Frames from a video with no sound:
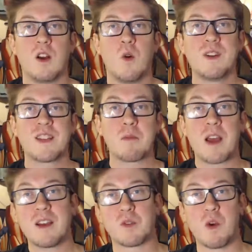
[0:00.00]
What's up,
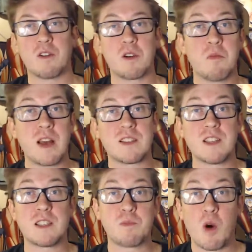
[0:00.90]
guys? Welcome back to
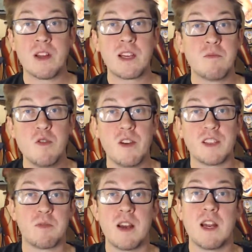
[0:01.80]
Spoiling
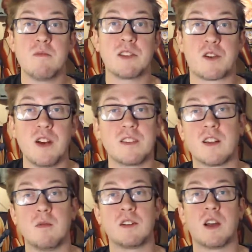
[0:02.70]
Movies. My name is Chris, and
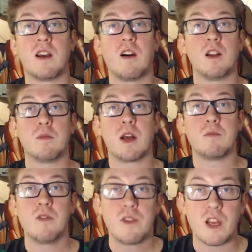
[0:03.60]
I'm going to tell you all about a
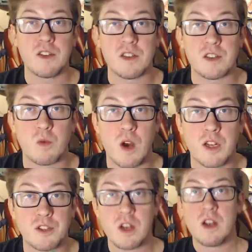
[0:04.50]
movie I just
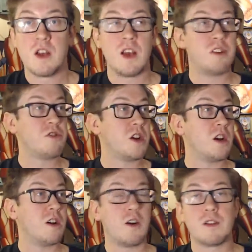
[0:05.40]
watched and
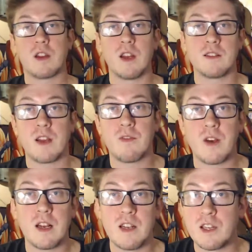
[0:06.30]
all the things I
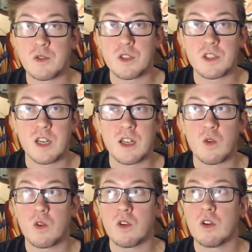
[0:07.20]
find interesting
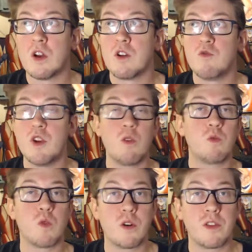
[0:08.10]
or
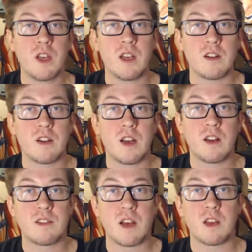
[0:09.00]
noteworthy and
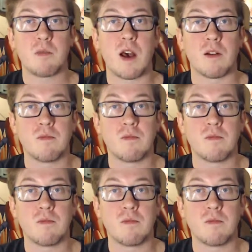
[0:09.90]
tell you about them.